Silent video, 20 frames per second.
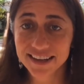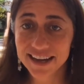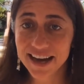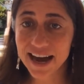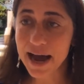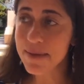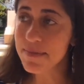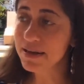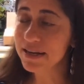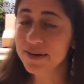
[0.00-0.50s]

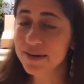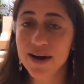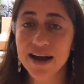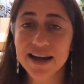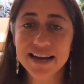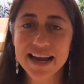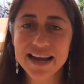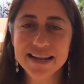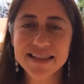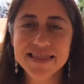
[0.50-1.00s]
I mean,
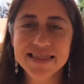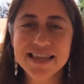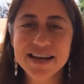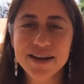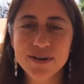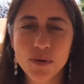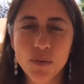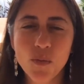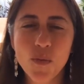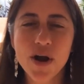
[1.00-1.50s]
and
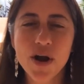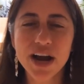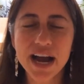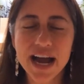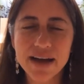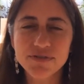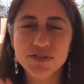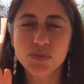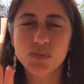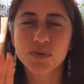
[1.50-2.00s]
there where I
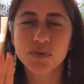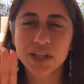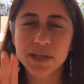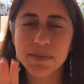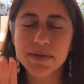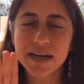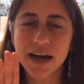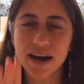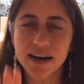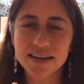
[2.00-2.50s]
have to really
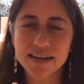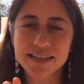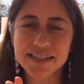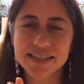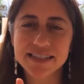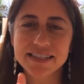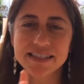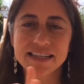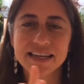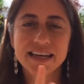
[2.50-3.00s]
be
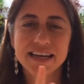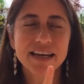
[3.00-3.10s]
honest,